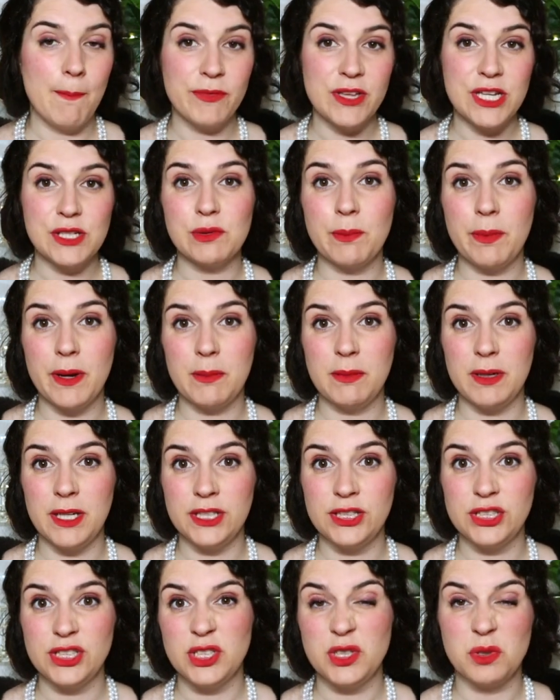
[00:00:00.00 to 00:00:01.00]
These were
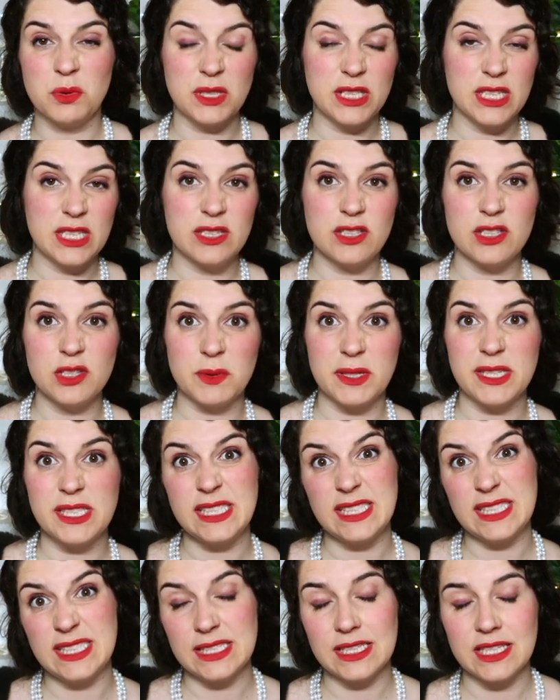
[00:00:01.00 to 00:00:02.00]
published towards the end of the
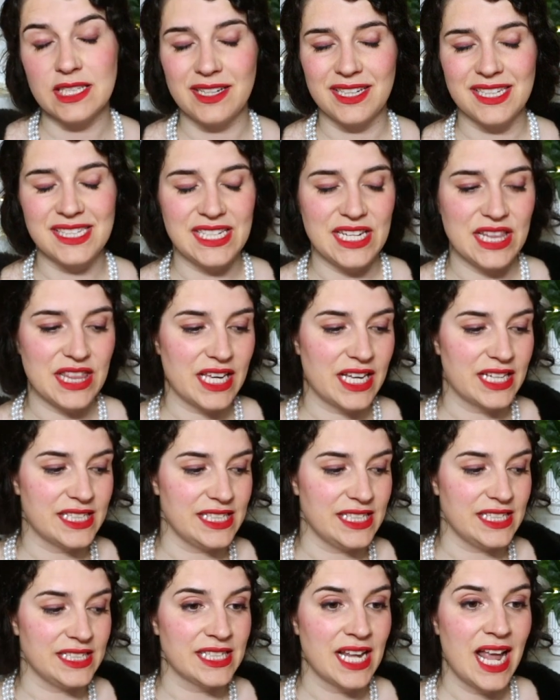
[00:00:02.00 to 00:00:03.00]
20s into the
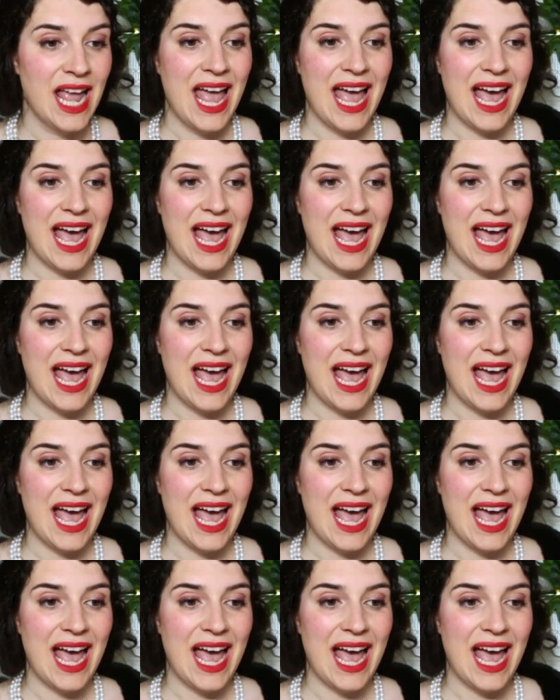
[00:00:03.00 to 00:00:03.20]
1930s,